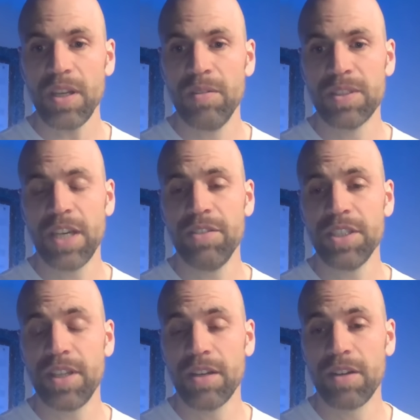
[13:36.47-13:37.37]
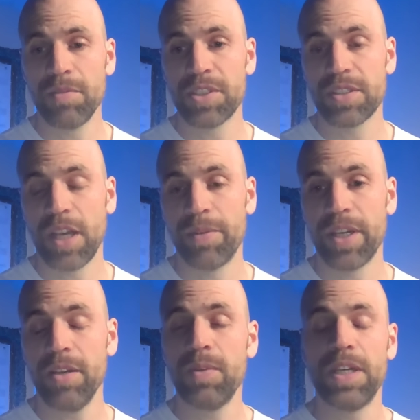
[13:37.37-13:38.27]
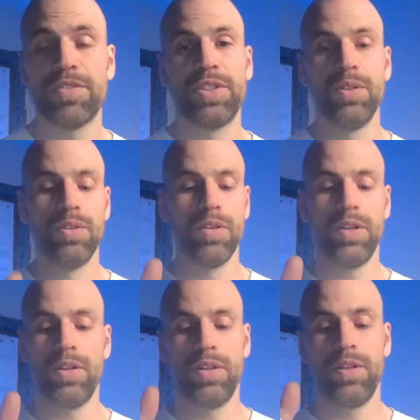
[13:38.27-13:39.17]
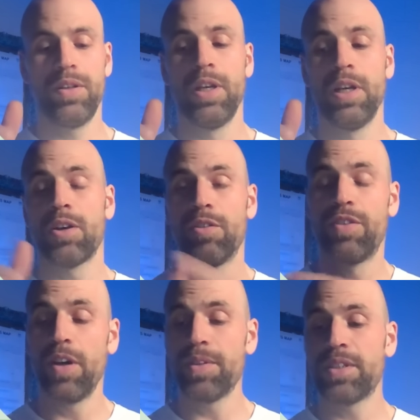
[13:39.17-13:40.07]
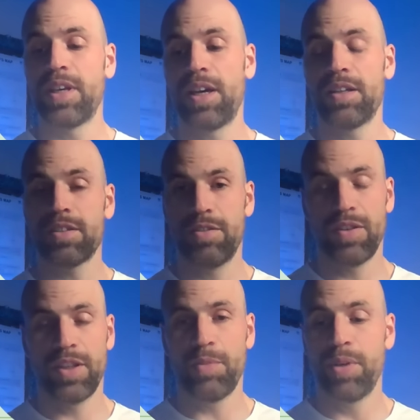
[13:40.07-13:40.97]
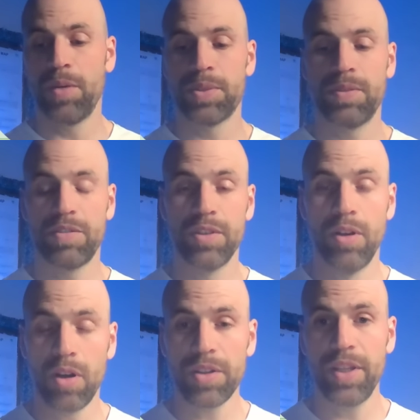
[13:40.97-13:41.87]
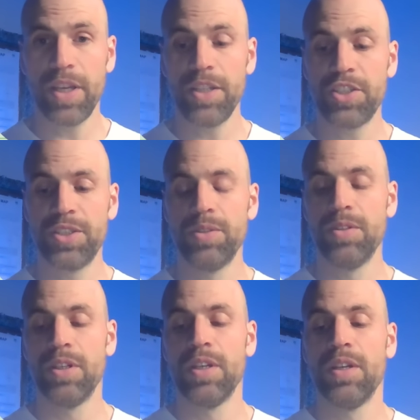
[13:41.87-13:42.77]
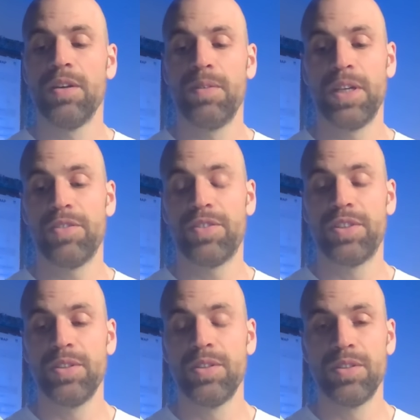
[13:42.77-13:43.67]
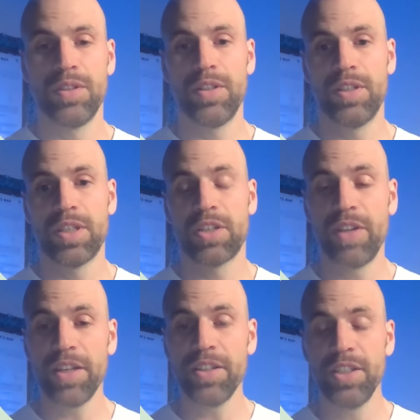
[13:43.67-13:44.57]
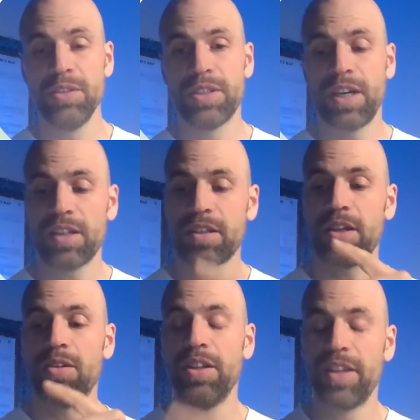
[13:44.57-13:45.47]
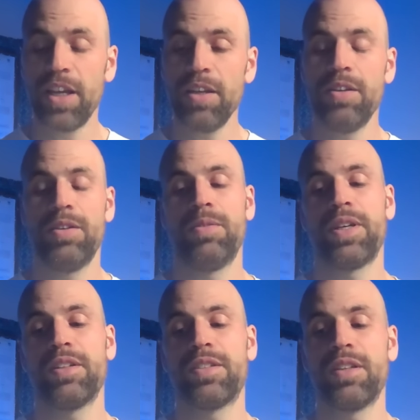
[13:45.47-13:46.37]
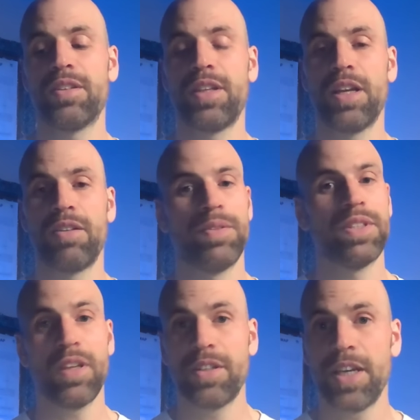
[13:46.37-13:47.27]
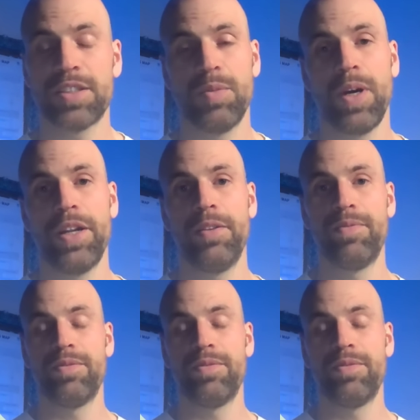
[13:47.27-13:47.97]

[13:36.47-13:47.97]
with every telegram which is coming in, we have to confirm the task. For that purpose, we have to lock the HU, we have to create a new task, and only then we can send the telegram. And that takes a while.